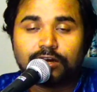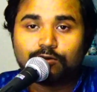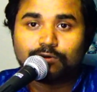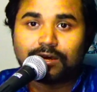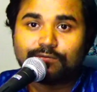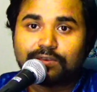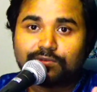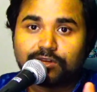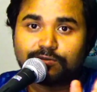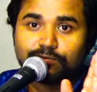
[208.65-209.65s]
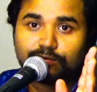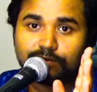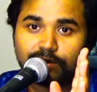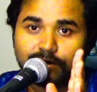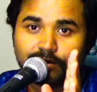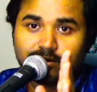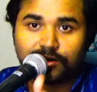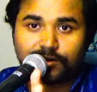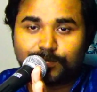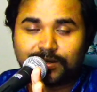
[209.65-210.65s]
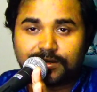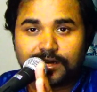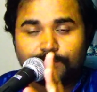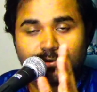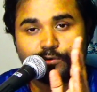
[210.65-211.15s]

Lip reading: Now I have given the third beat gap.